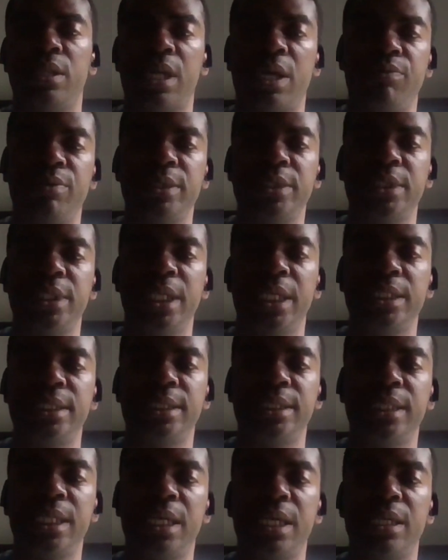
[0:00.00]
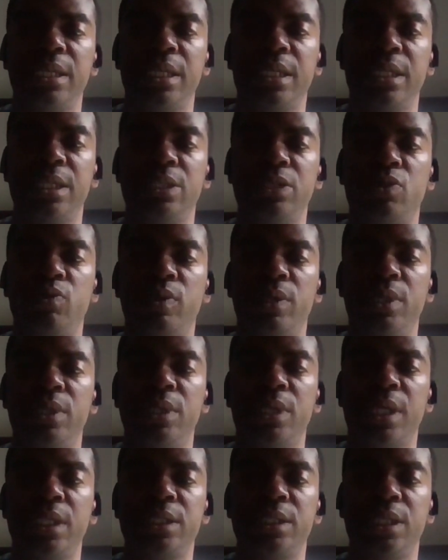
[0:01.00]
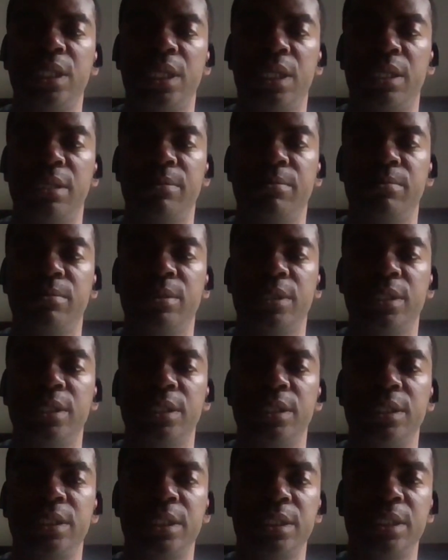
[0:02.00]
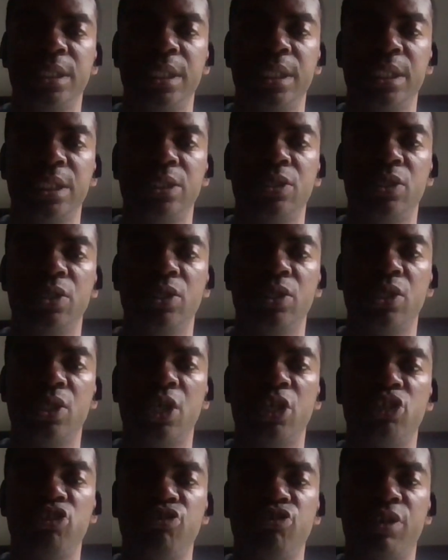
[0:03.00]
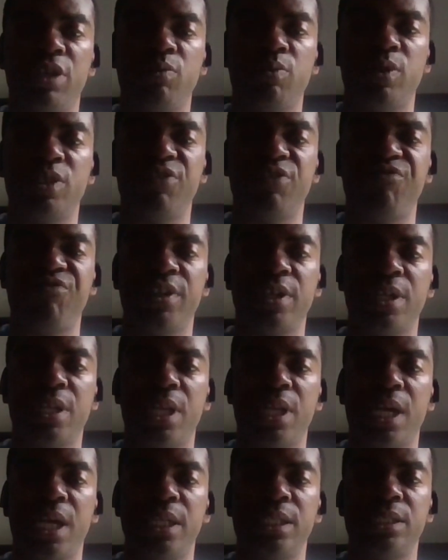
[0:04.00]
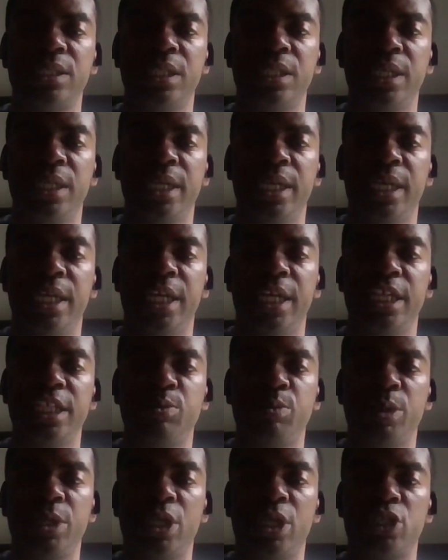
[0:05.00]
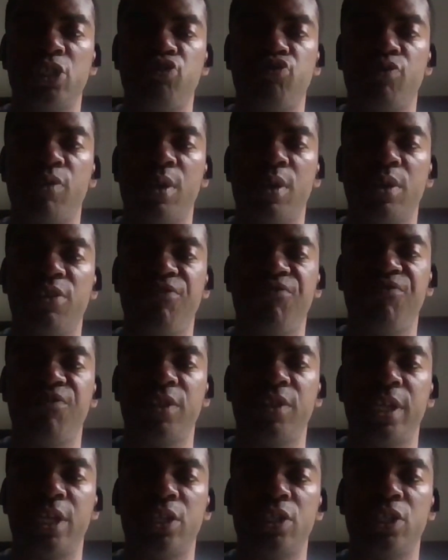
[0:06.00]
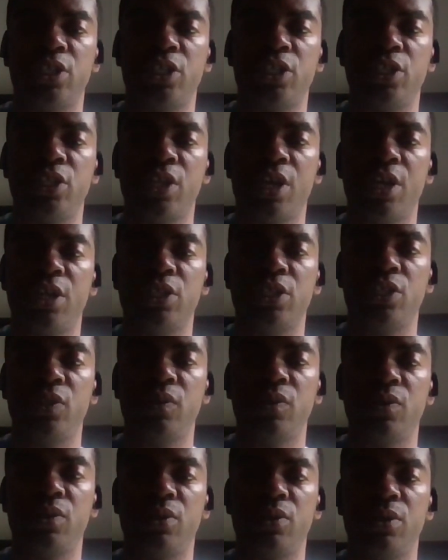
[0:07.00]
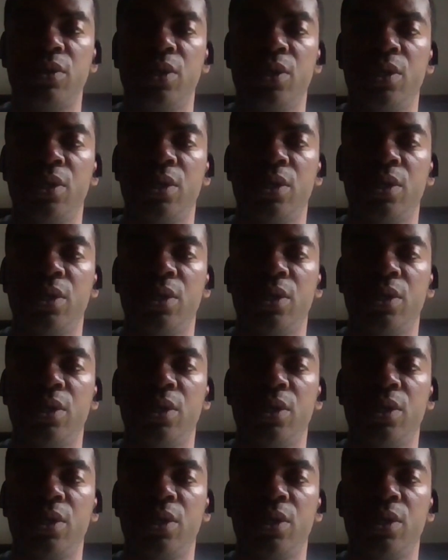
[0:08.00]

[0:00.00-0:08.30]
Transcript: of which he signed in 2019. Since his new contract was finalized, it's been a struggle for the shot shooter.